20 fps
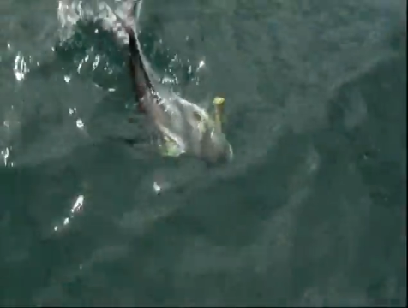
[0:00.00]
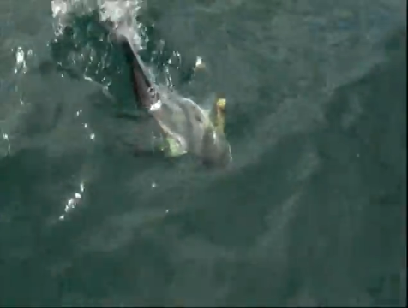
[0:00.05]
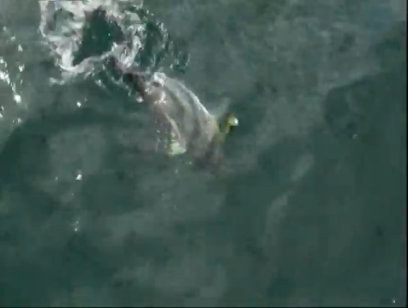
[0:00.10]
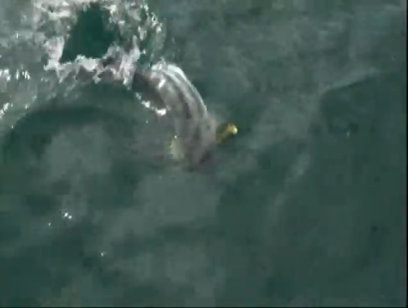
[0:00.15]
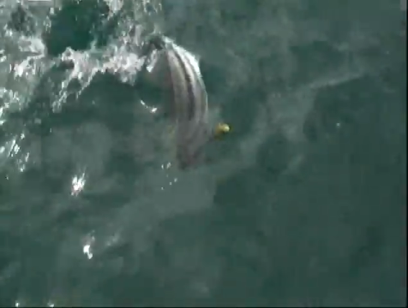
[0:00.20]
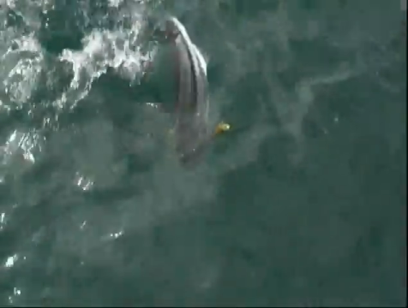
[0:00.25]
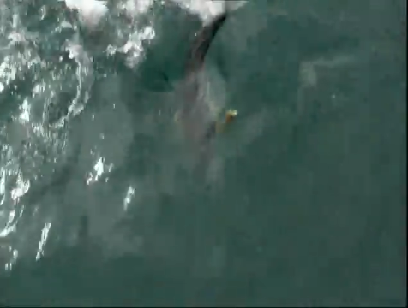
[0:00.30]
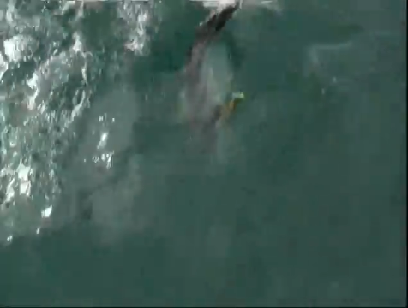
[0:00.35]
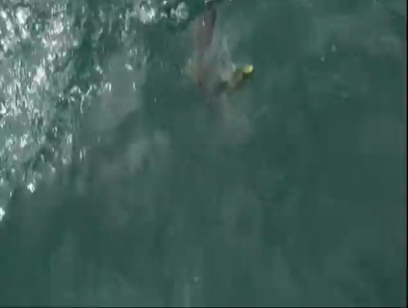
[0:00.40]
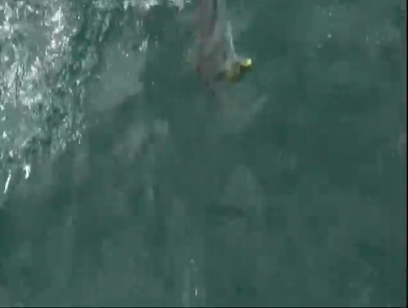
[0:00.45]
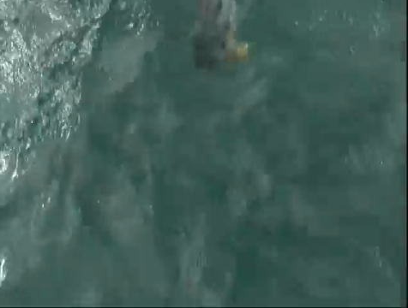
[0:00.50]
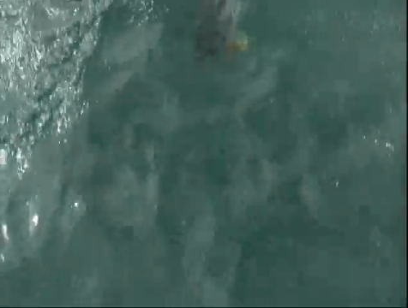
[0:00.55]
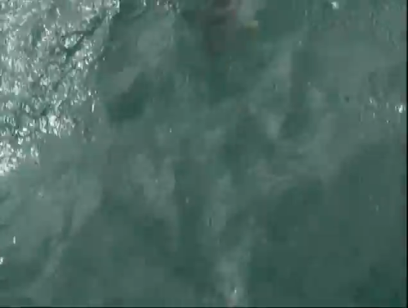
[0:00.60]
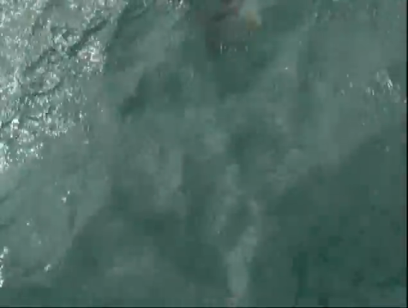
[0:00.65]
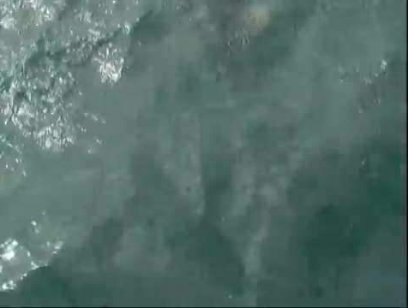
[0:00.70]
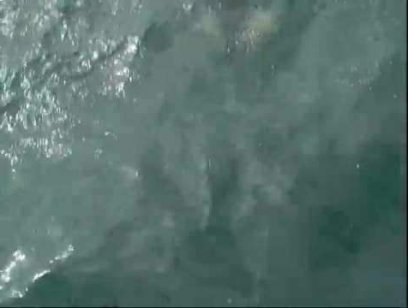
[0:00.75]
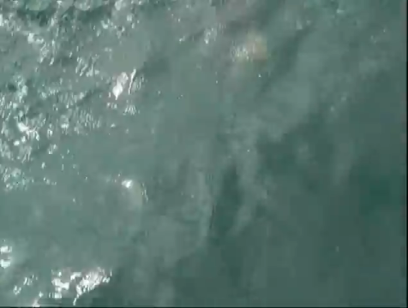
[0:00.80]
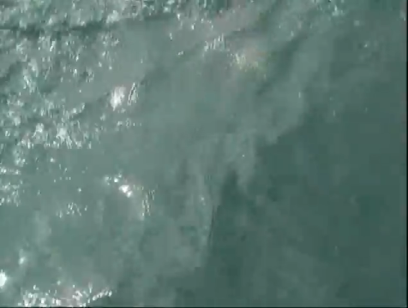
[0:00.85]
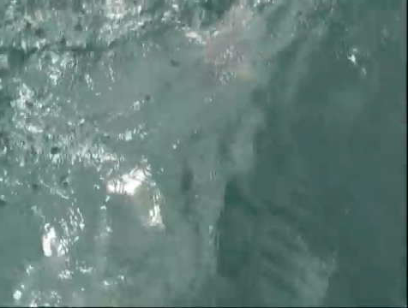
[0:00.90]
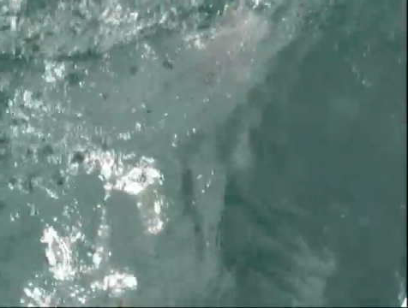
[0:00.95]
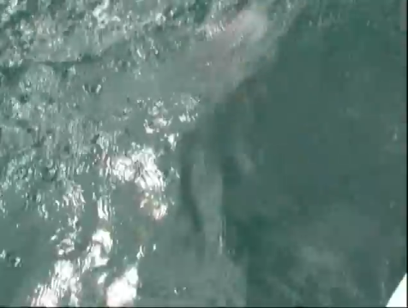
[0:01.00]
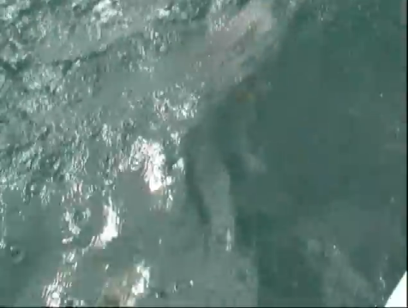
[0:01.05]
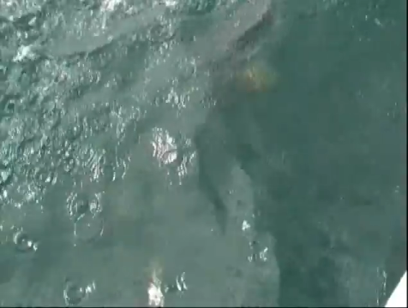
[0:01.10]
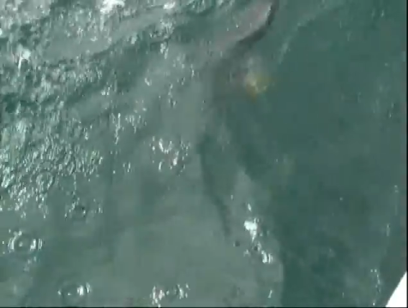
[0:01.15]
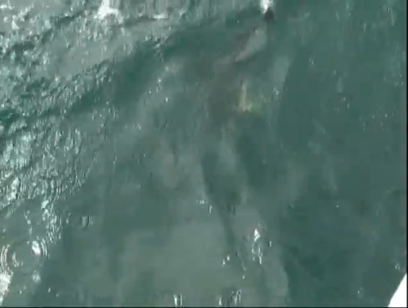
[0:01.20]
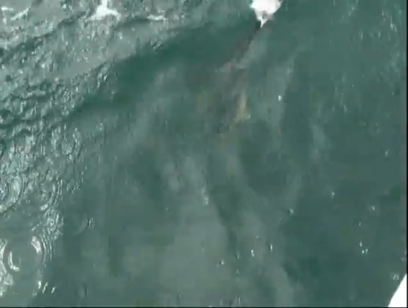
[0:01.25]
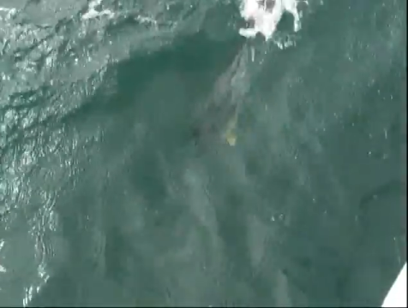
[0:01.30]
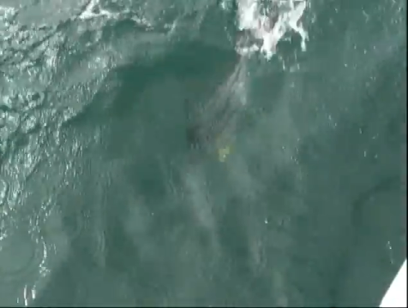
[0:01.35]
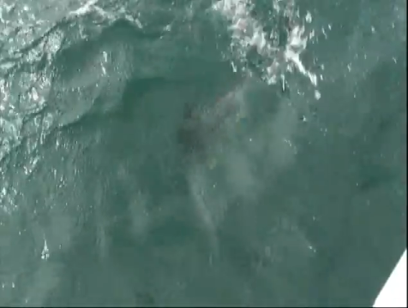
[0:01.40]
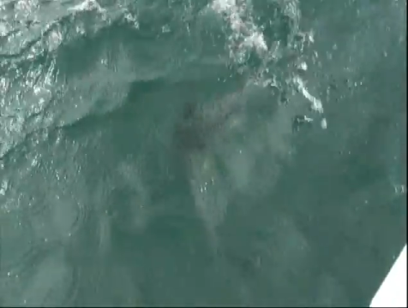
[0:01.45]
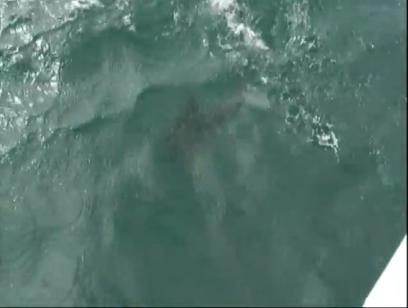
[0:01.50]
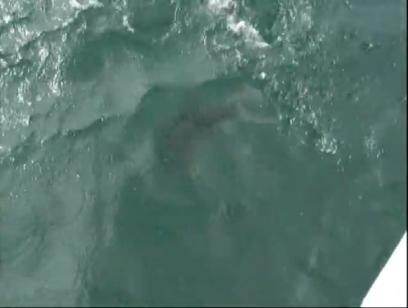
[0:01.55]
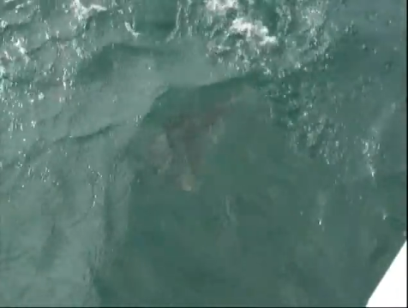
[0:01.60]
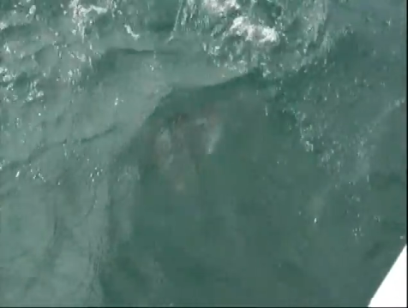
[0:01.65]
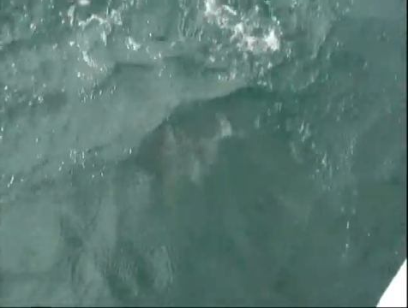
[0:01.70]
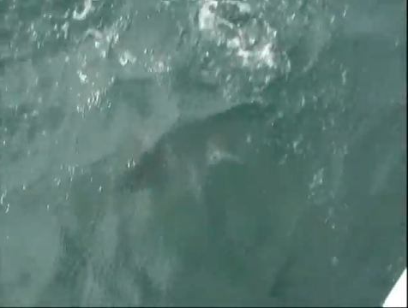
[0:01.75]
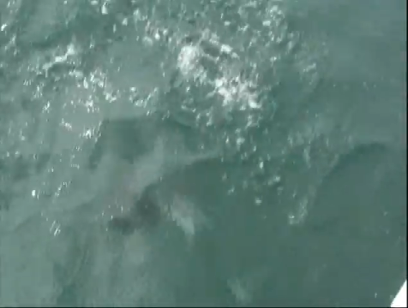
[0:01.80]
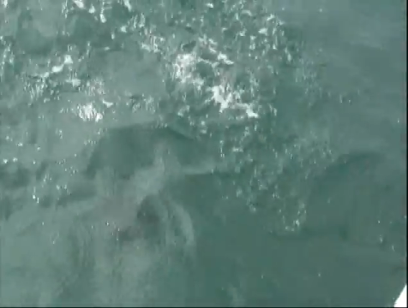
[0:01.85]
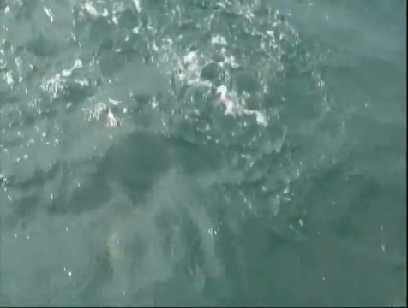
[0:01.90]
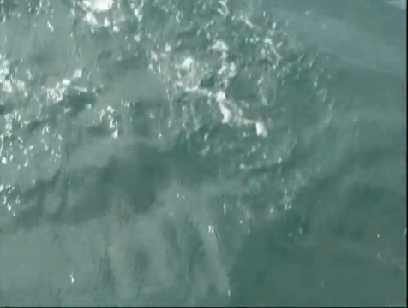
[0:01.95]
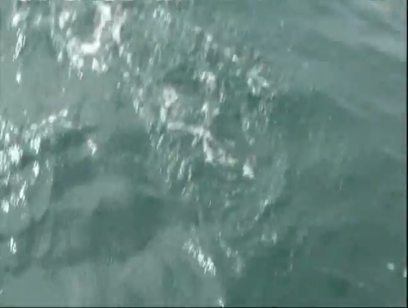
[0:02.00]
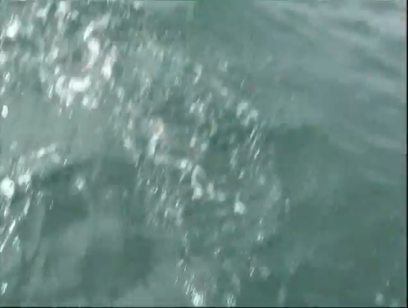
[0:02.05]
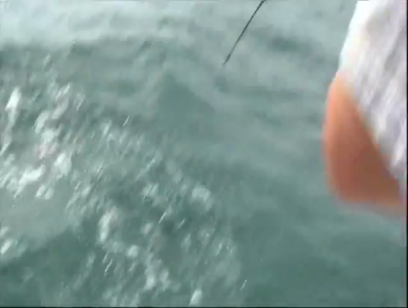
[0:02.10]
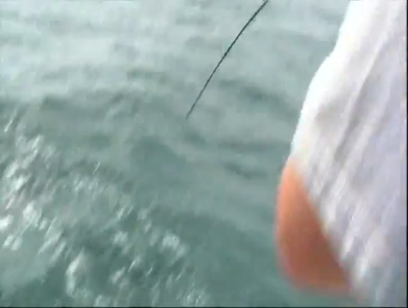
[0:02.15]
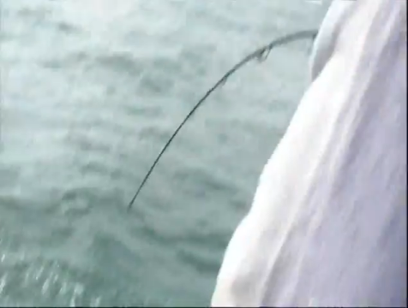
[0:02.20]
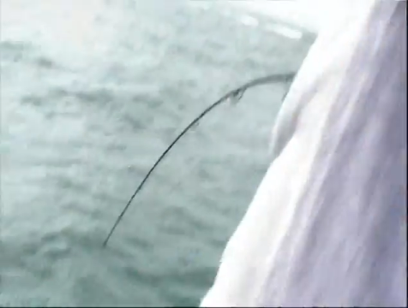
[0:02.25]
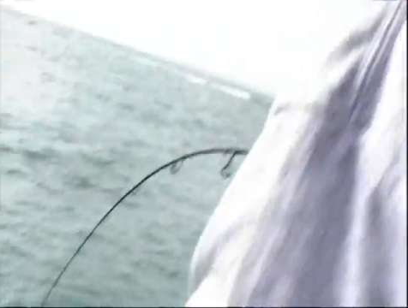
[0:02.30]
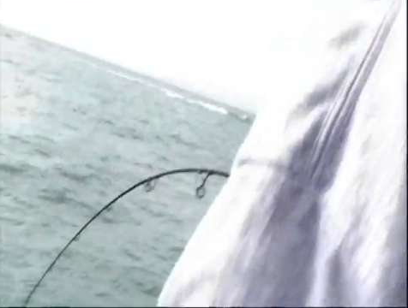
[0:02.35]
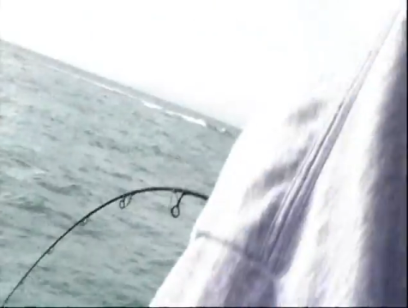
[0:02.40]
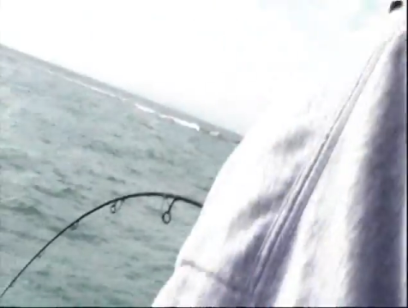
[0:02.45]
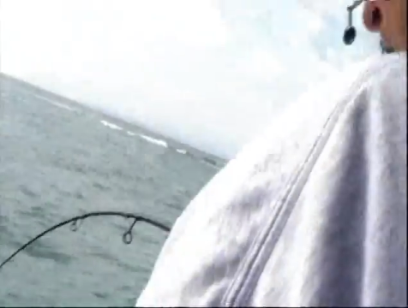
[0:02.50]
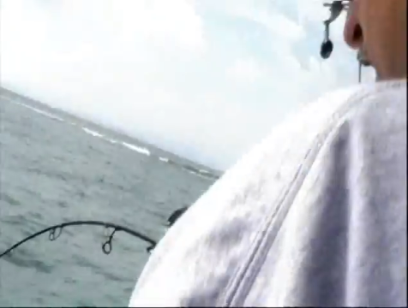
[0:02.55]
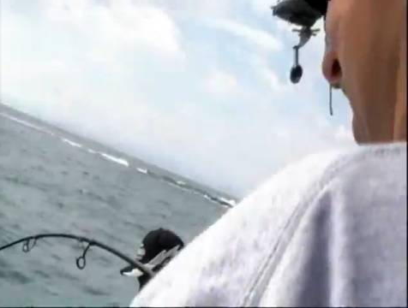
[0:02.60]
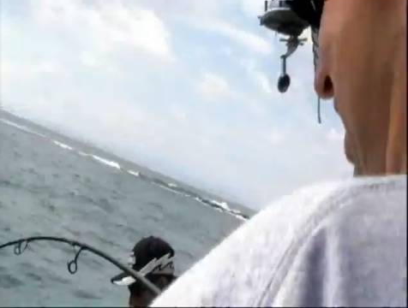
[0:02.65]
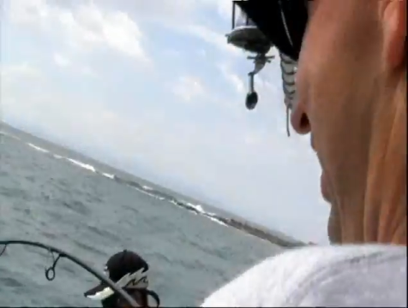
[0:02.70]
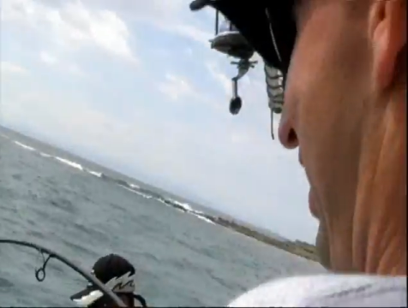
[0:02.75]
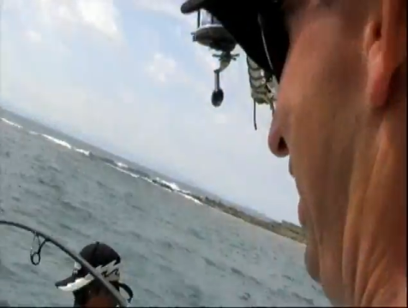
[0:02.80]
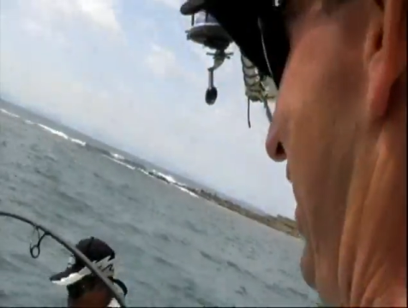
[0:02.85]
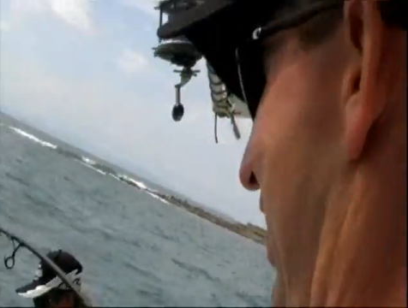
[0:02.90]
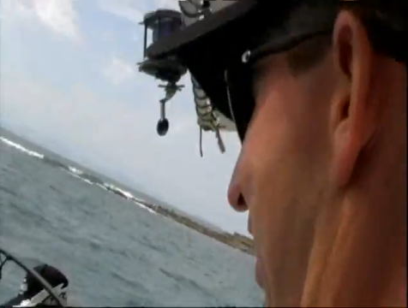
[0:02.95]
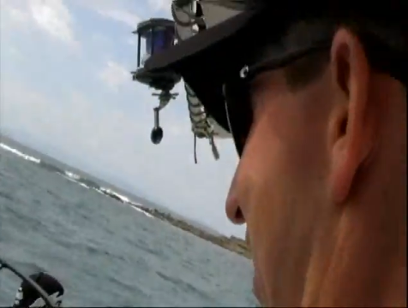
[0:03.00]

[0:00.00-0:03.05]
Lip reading: No face is visible, so there are no lips to read.